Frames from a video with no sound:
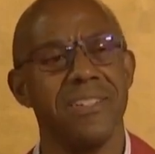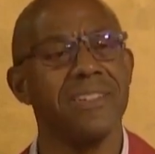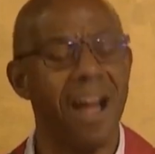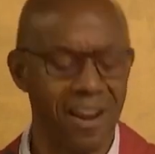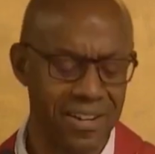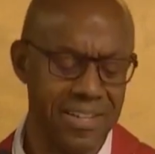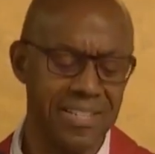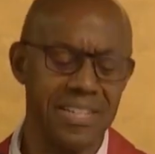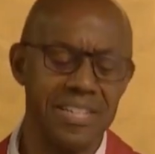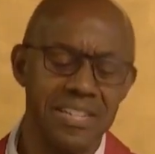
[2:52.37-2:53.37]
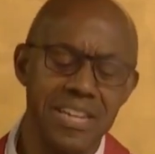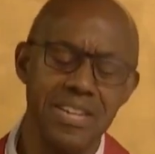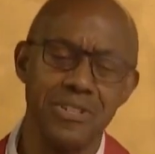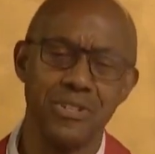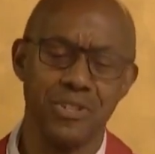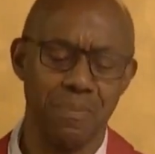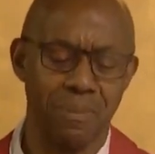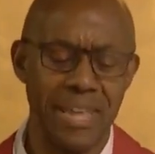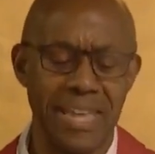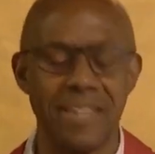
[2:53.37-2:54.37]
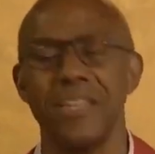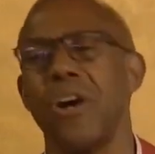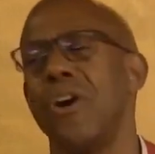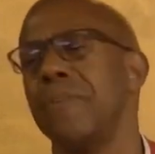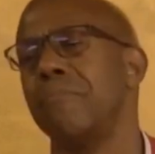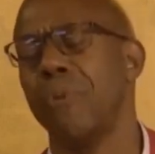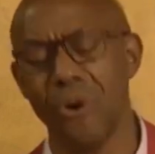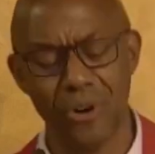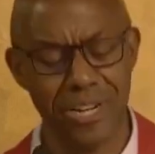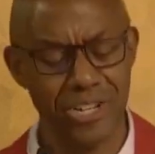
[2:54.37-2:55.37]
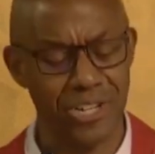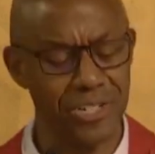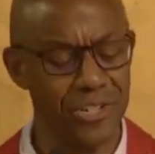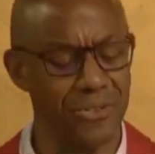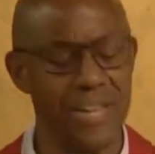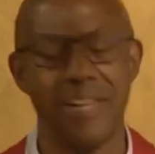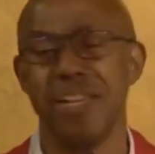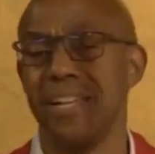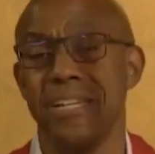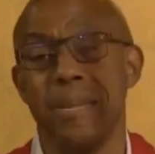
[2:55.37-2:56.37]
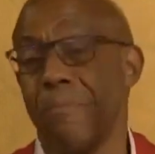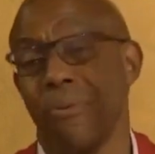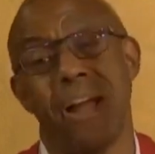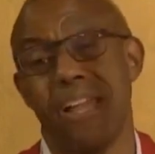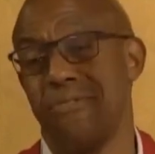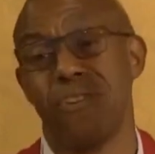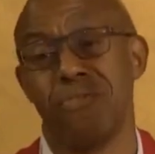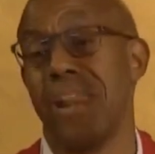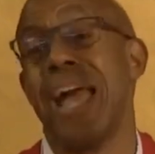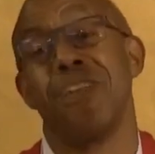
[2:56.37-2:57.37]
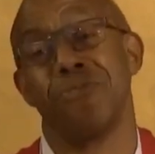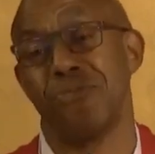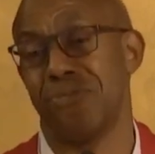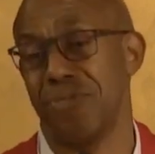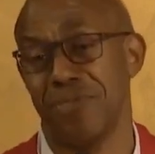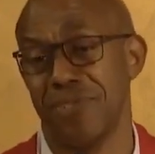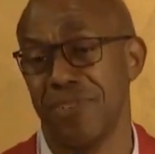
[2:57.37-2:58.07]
Darkness continues to plague the unborn children, deprived of life.